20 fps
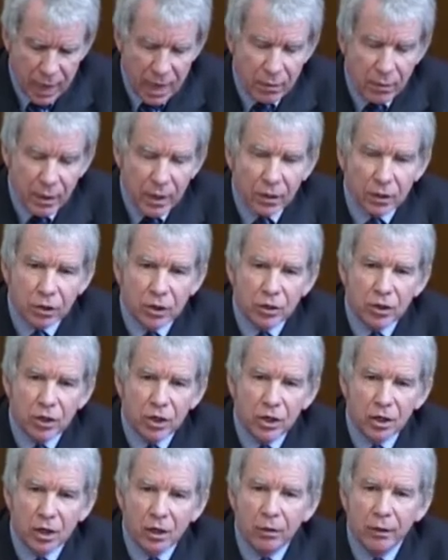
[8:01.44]
aiming to
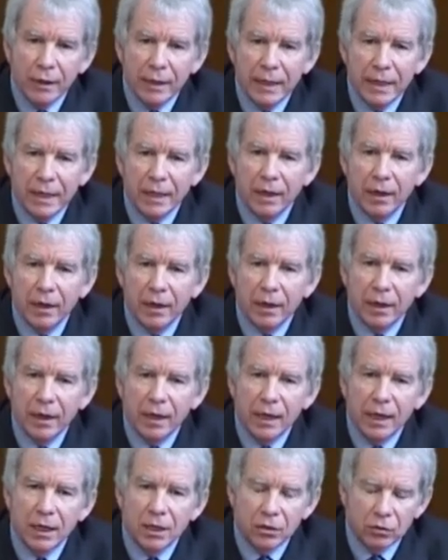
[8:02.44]
show here
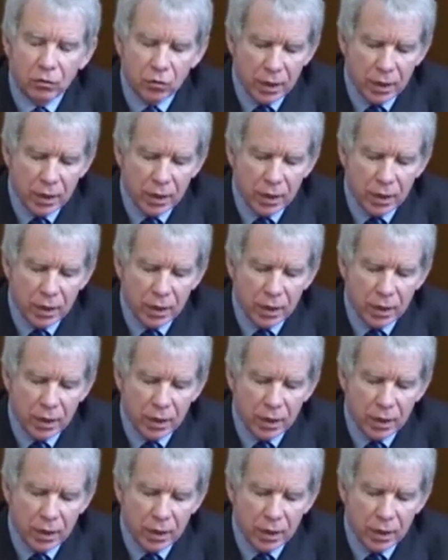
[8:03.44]
is